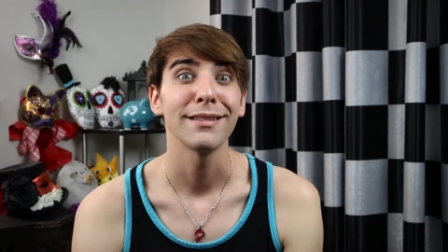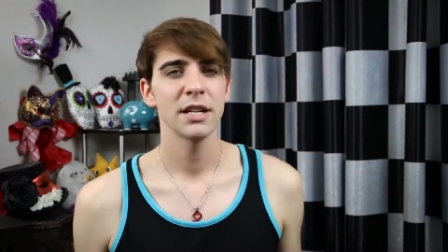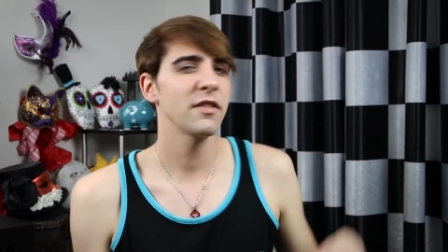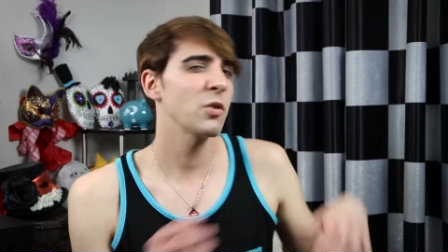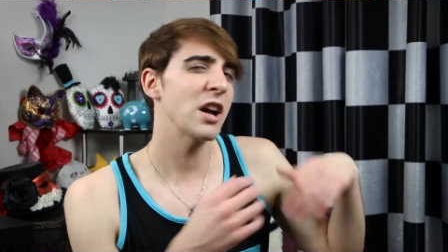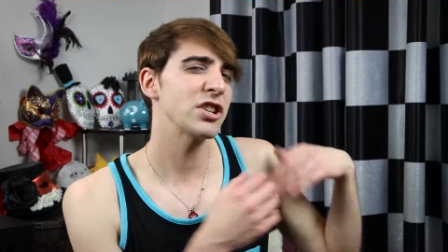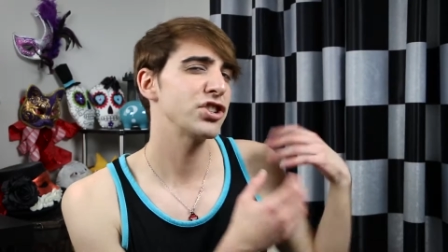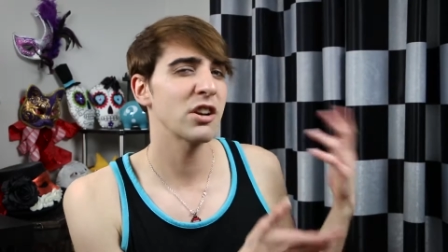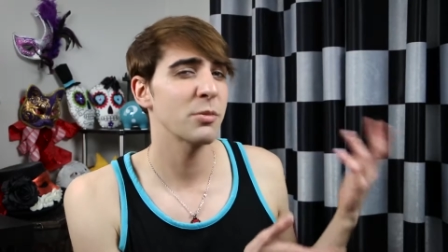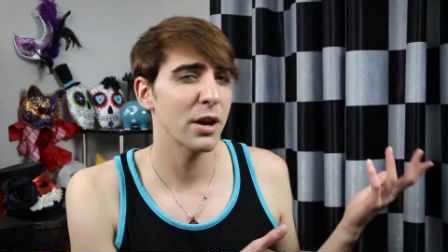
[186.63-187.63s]
Now, if you watch
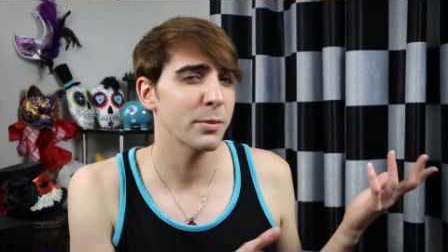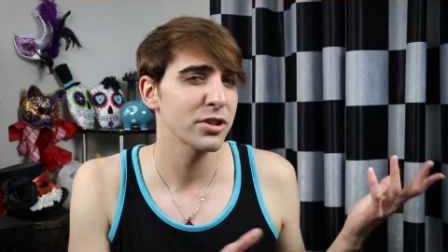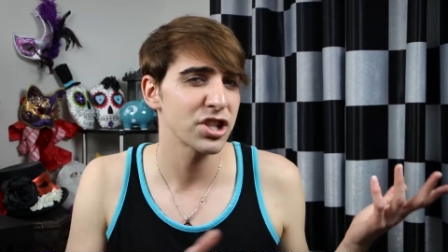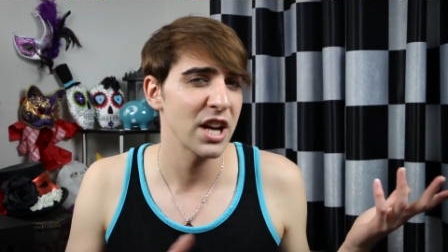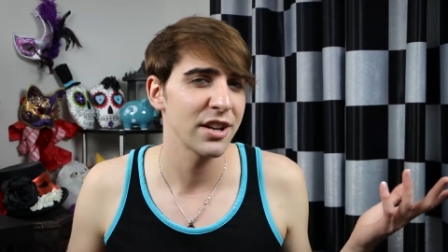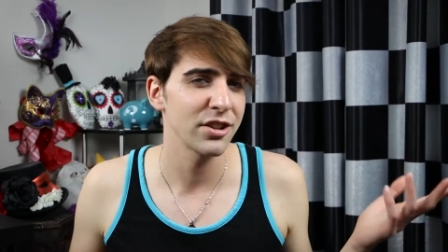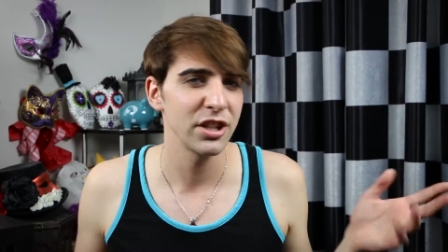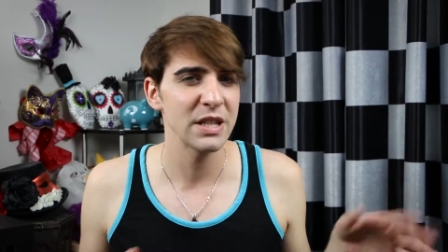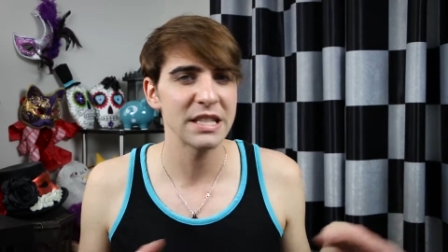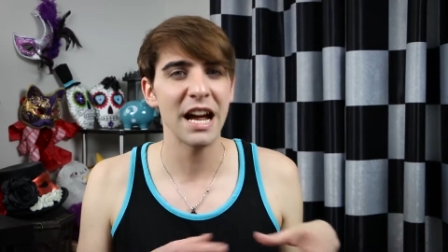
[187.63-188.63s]
Jenna Marbles' channel,
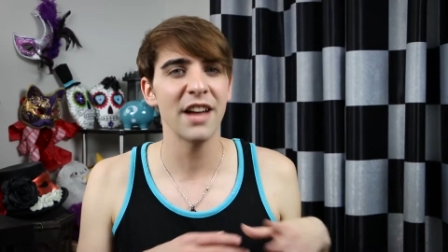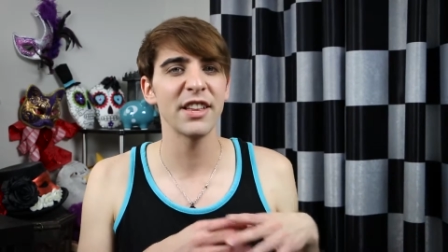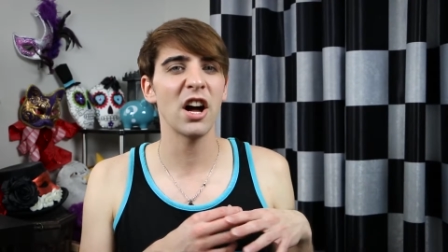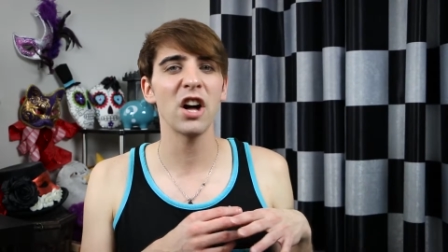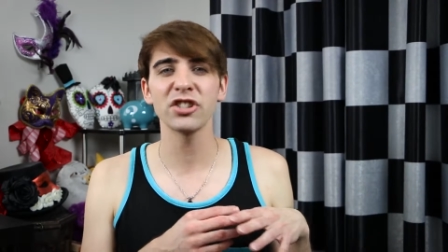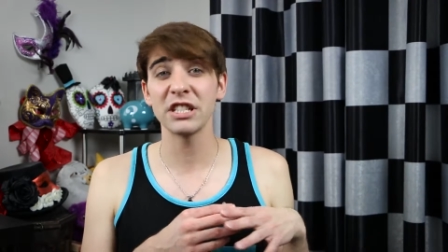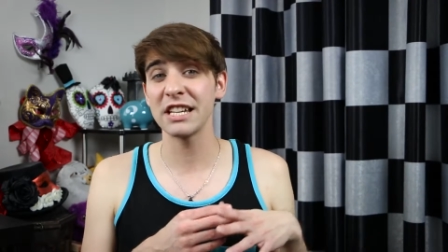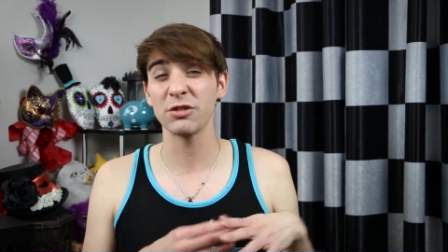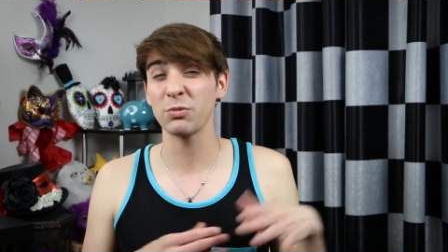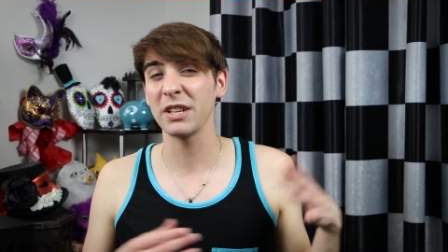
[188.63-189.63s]
you can tell that all she
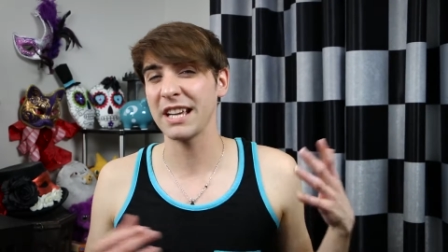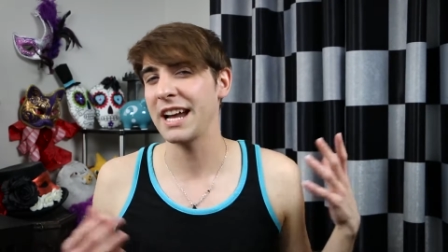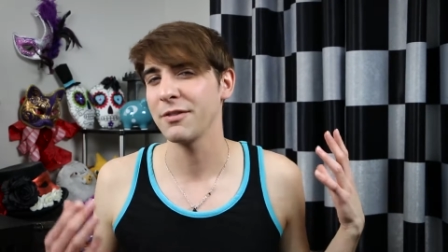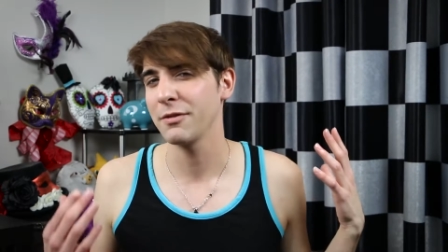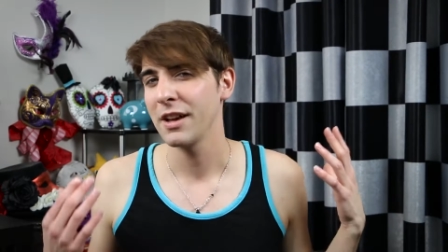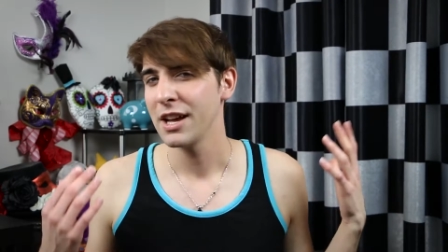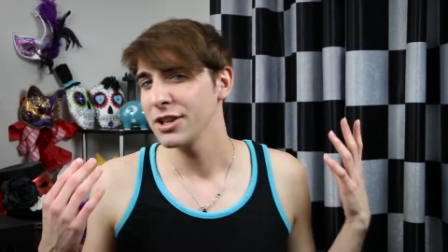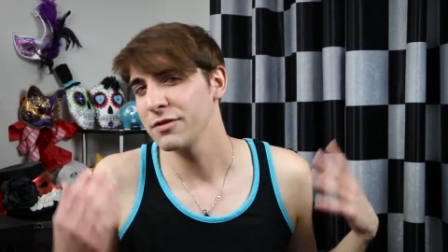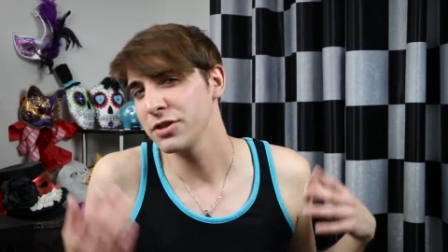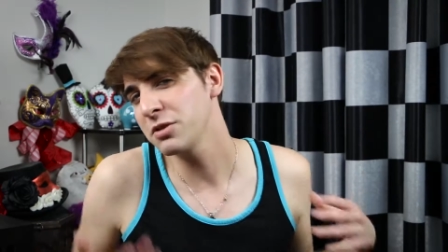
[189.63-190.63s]
does is really kind of
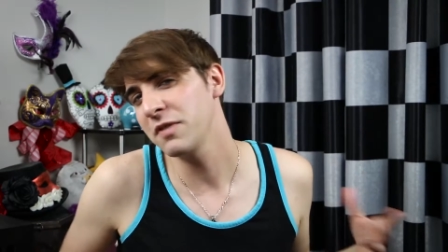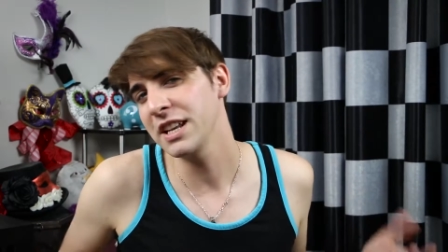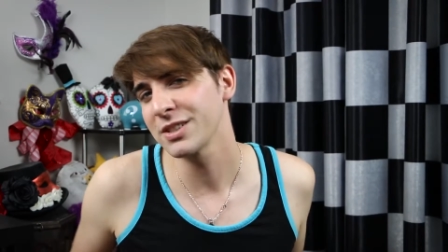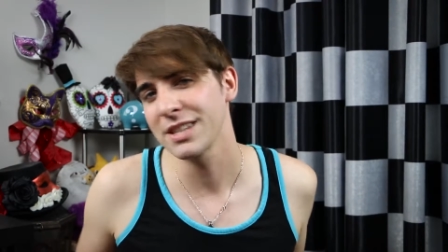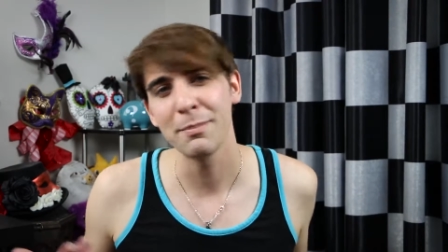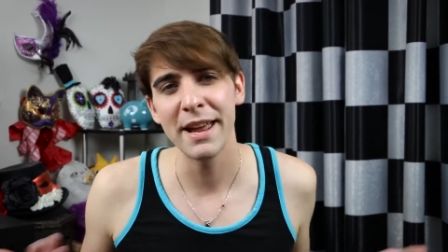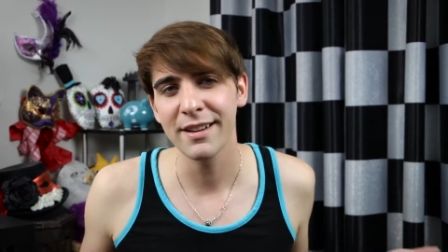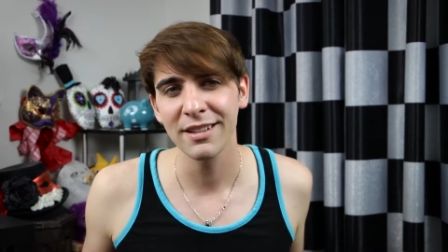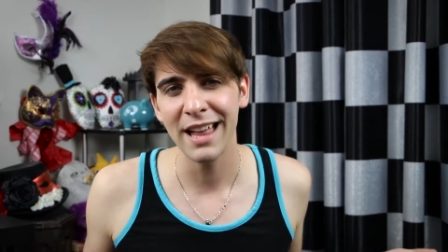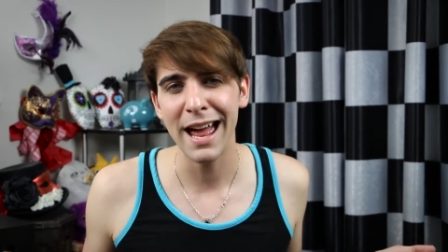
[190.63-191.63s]
do videos that make
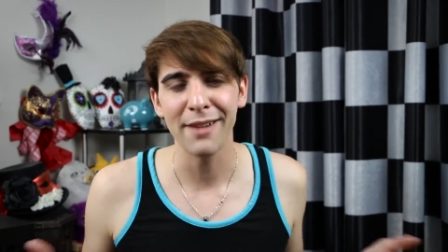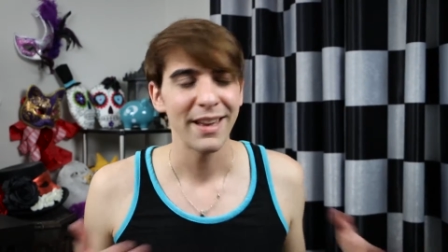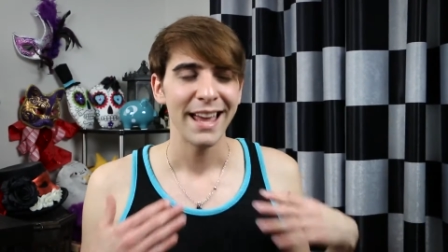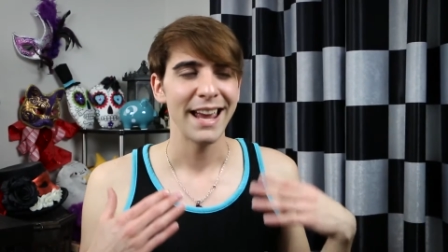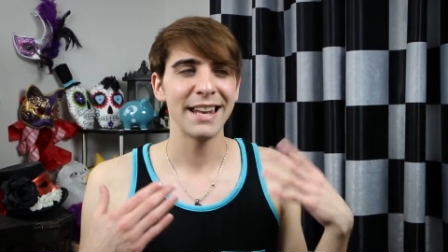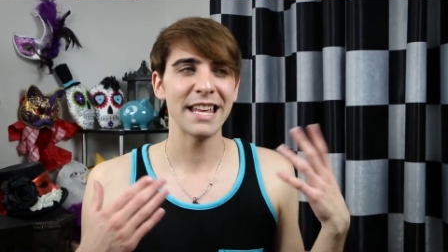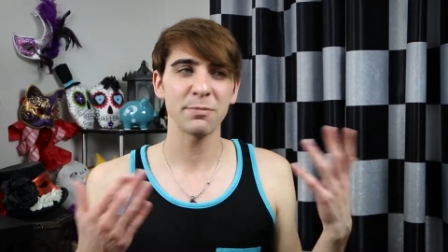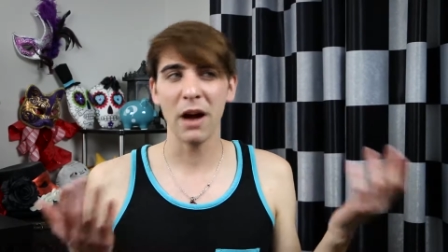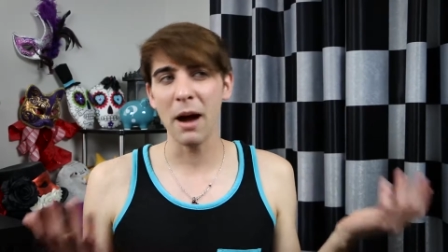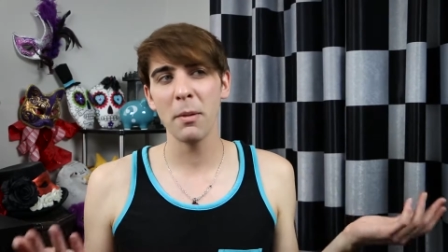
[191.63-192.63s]
her laugh. And that's
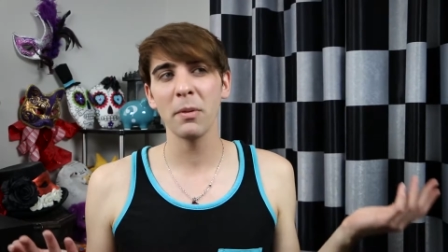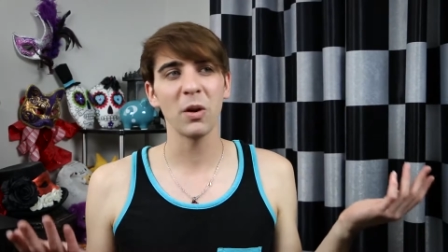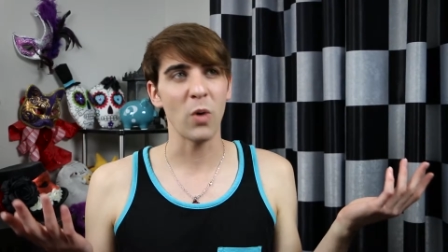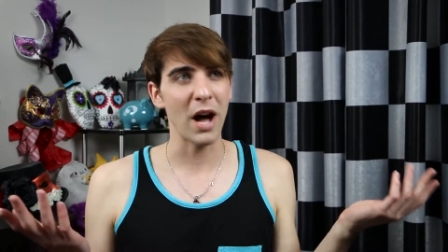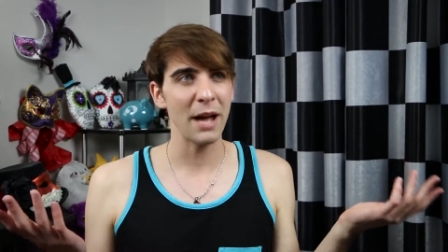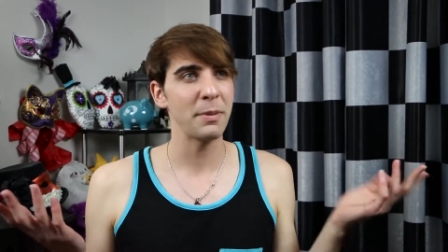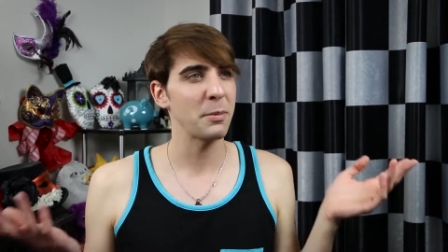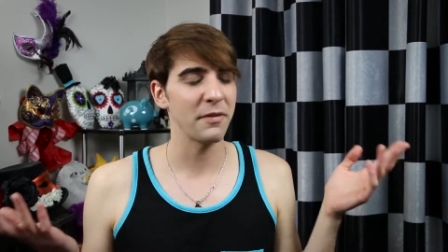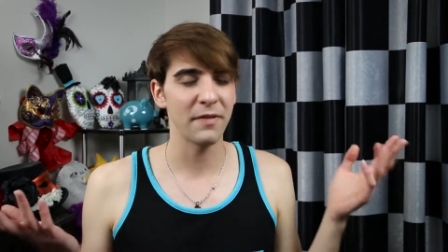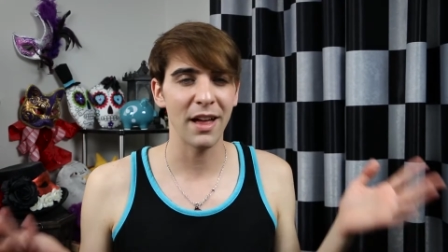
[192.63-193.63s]
probably why
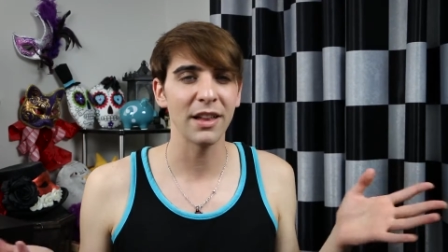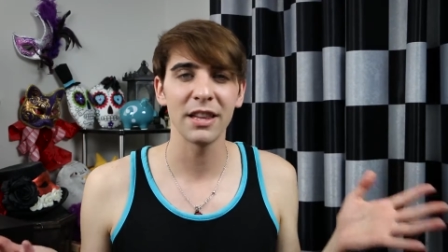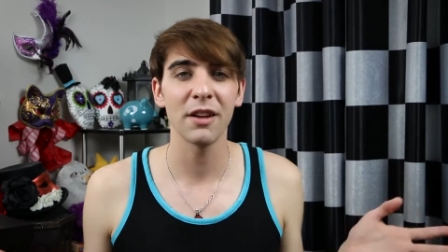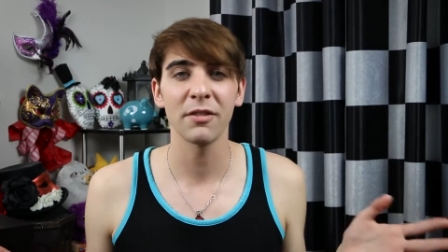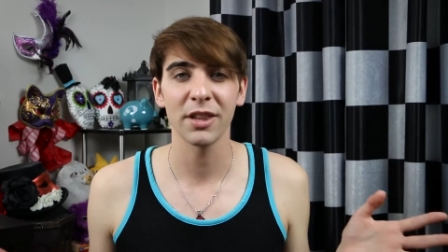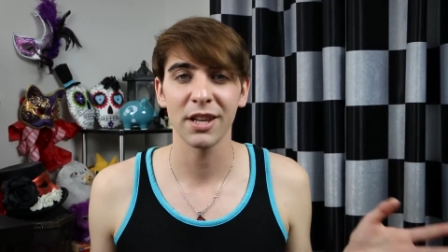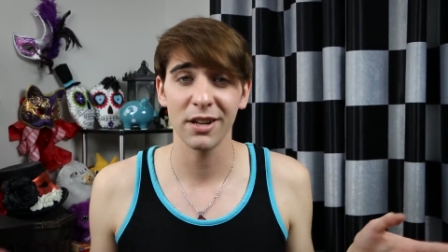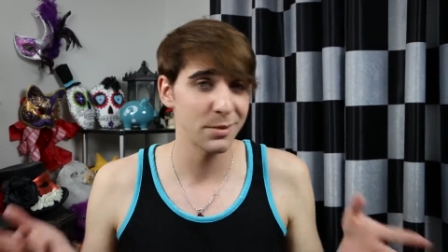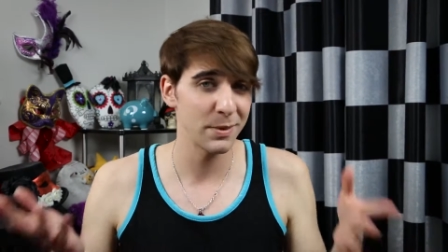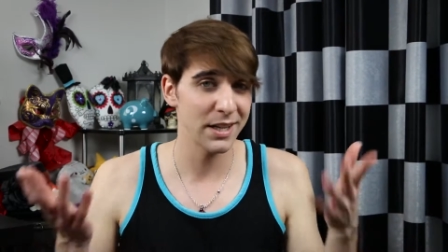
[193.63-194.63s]
people fell in love with her,
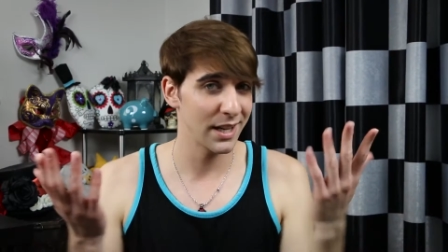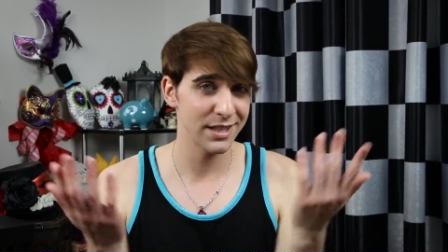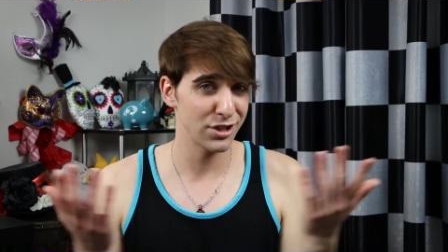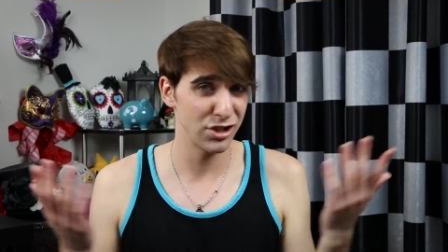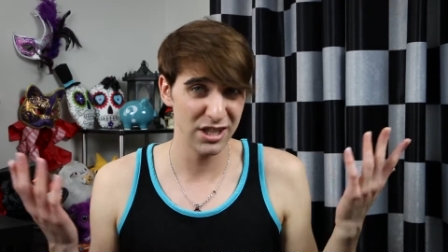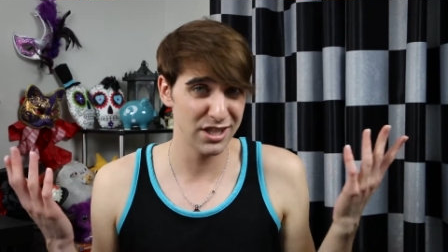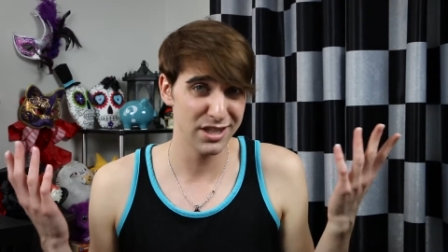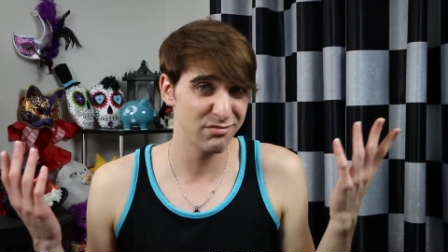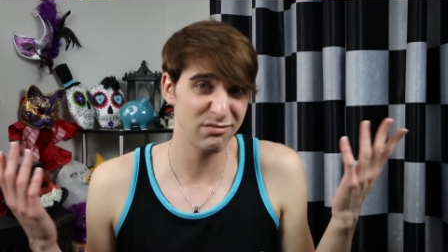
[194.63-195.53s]
is because she just